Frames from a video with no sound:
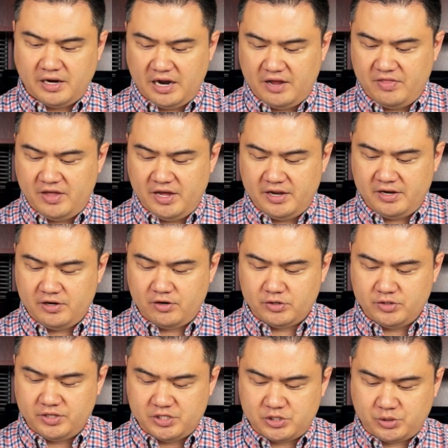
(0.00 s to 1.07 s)
And then you're
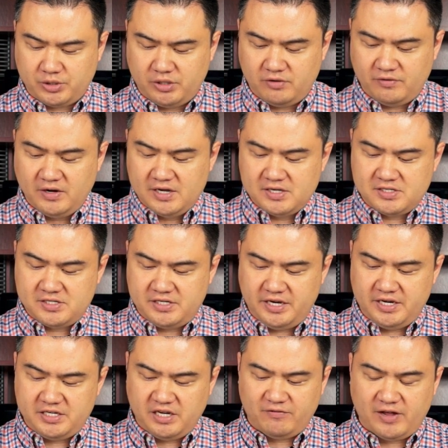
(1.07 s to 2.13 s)
doing this trill,
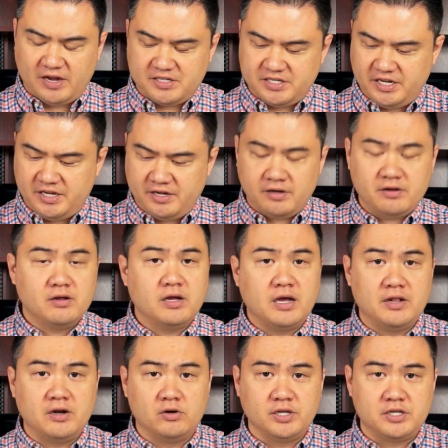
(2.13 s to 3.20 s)
C, D flat, D,
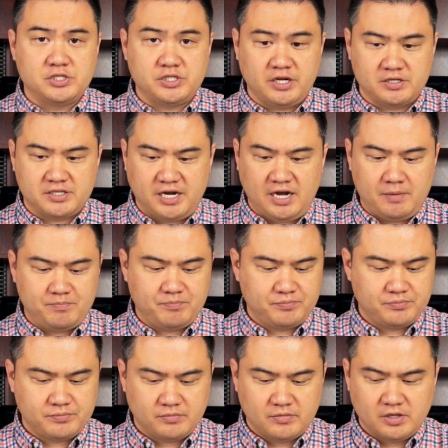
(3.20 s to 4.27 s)
and holding G on top.
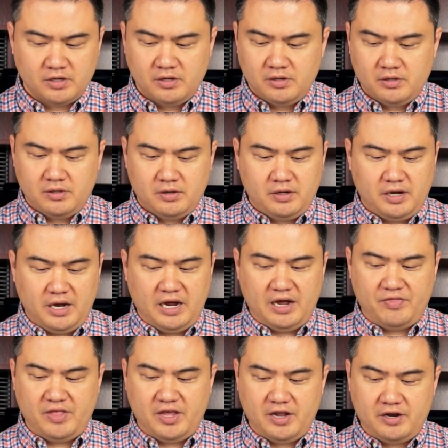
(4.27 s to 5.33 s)

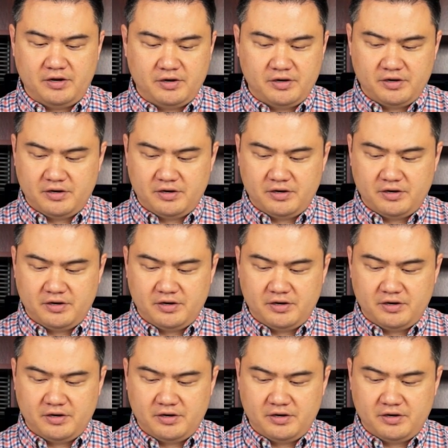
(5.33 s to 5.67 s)
And then